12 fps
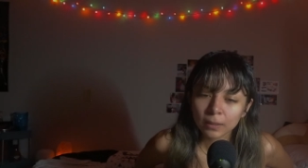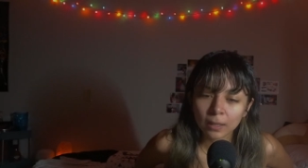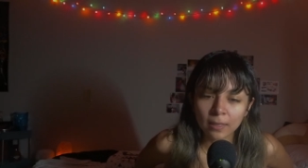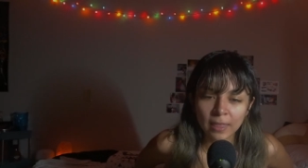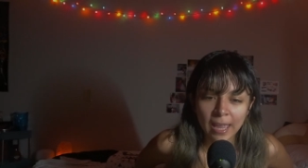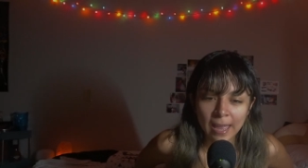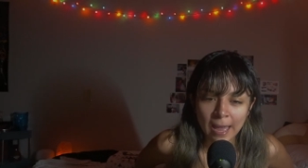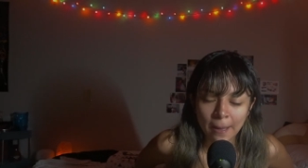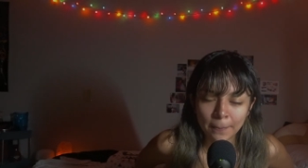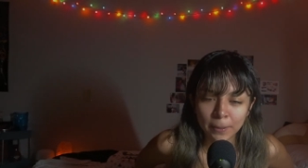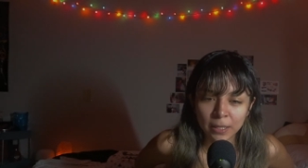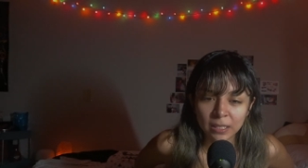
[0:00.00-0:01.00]
they
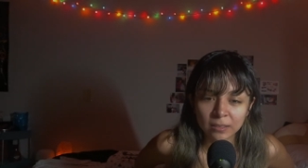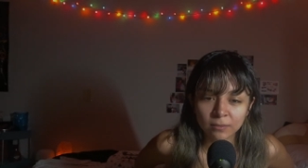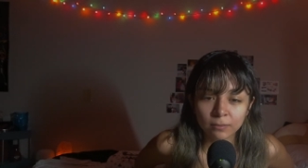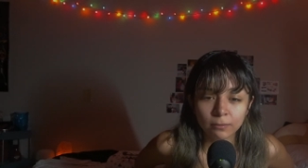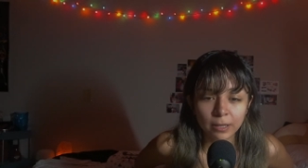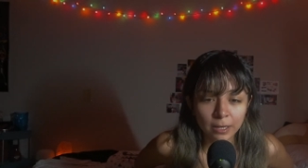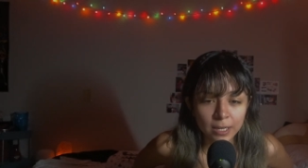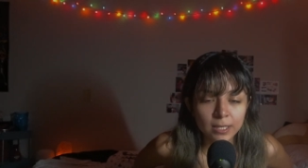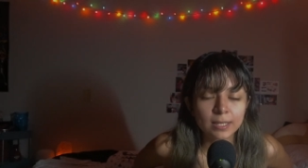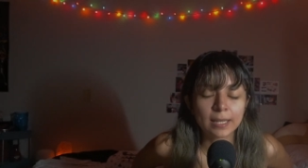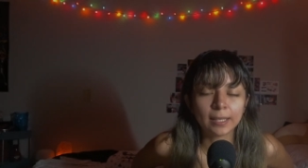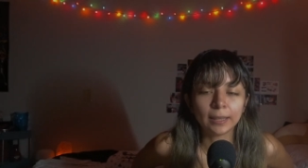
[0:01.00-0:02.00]
happen very
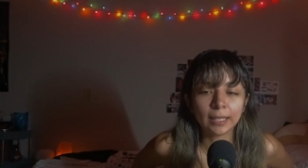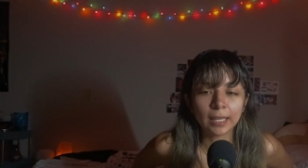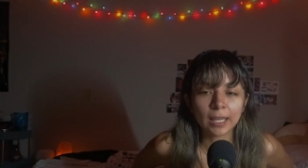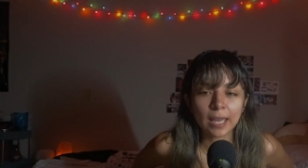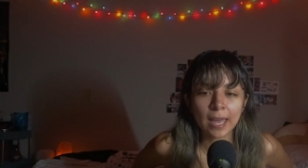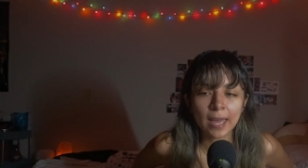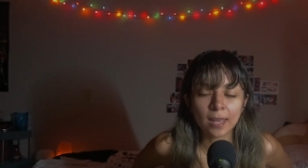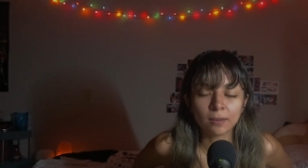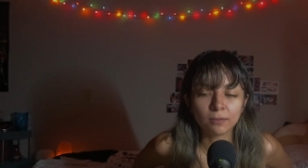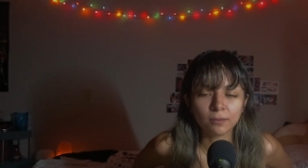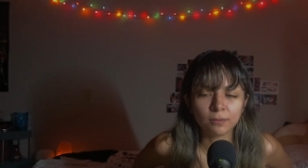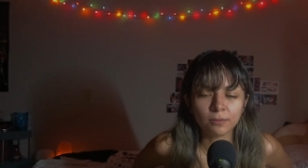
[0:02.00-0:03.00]
suddenly
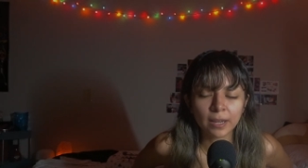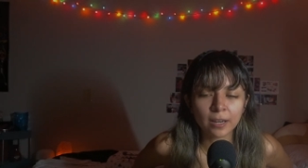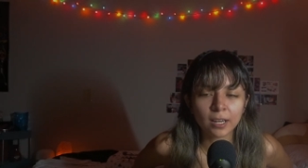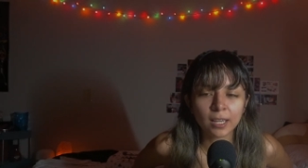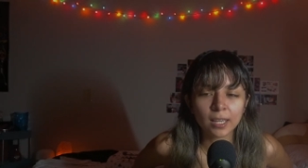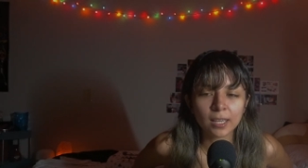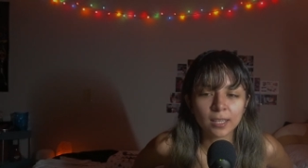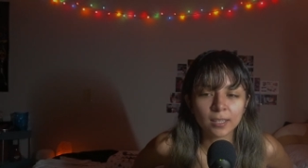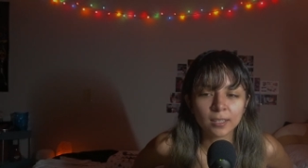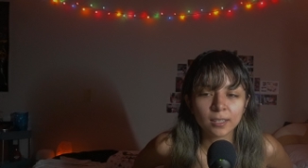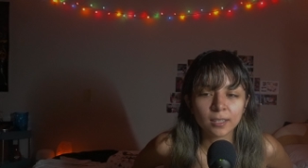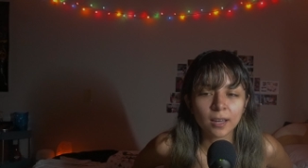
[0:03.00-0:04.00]
and very
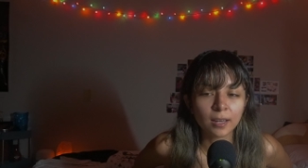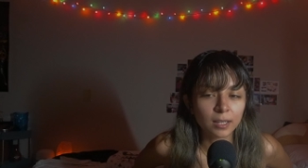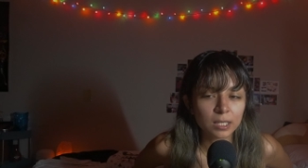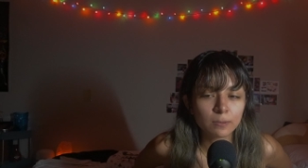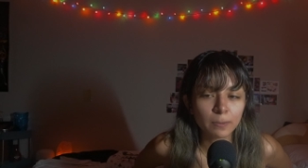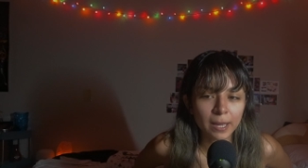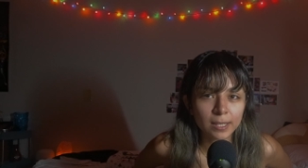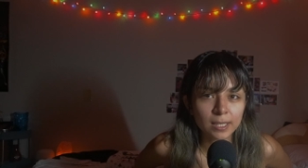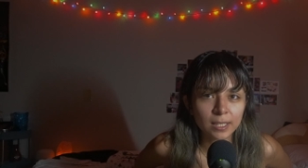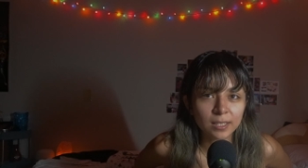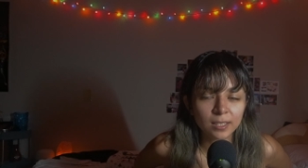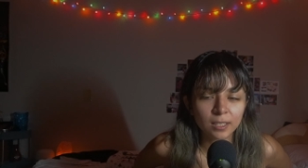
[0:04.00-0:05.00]

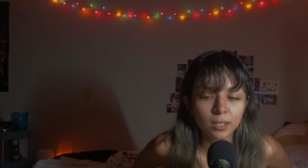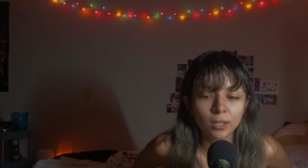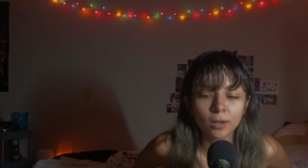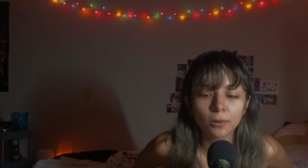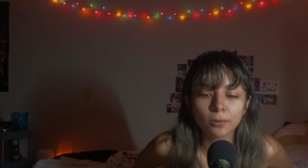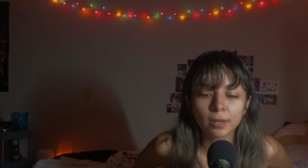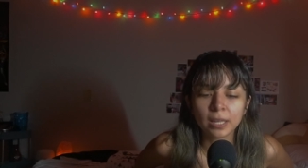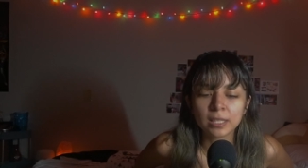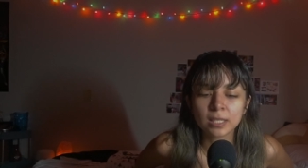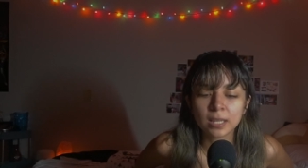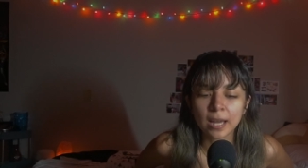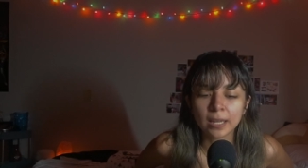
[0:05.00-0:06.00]
unexpected. You know,
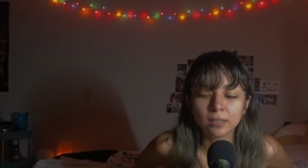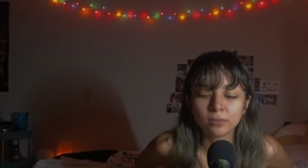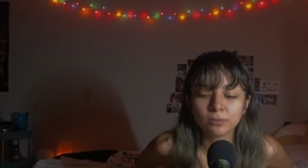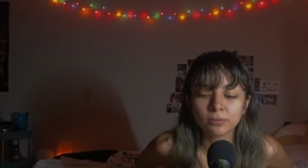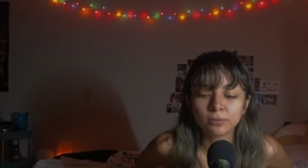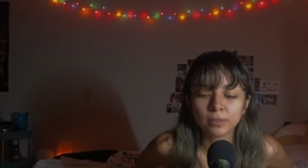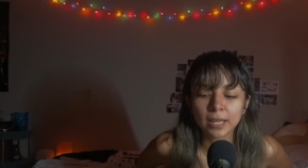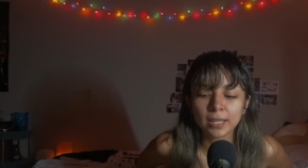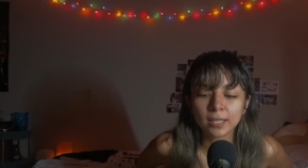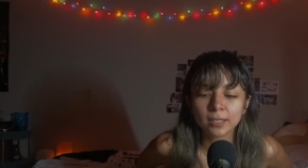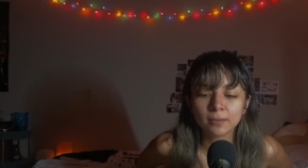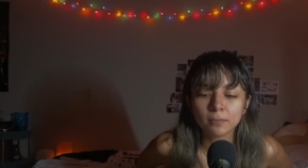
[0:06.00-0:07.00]
it's kind of
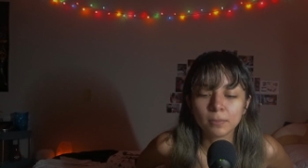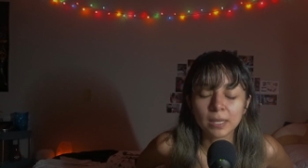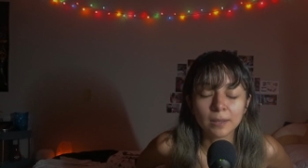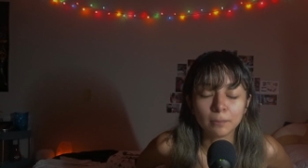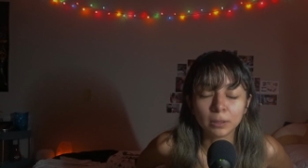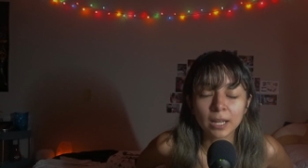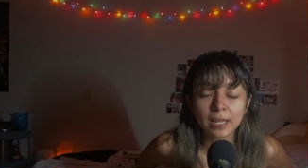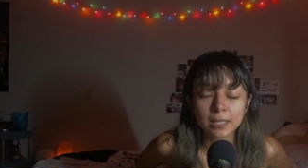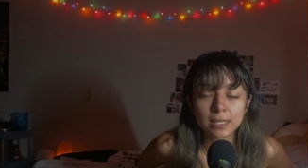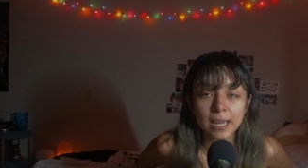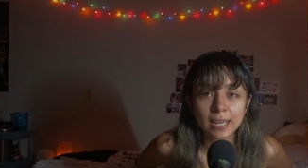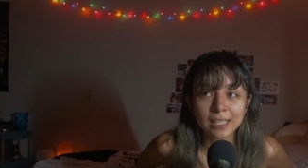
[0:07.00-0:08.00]
like being
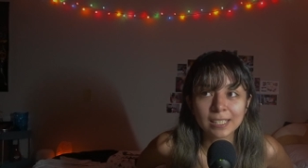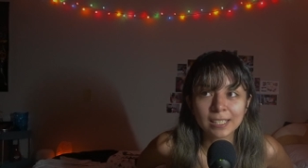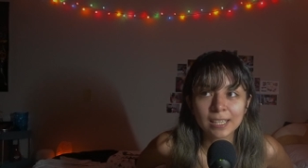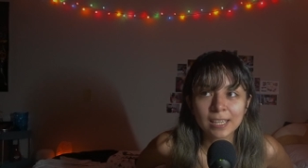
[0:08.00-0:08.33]
blindsided,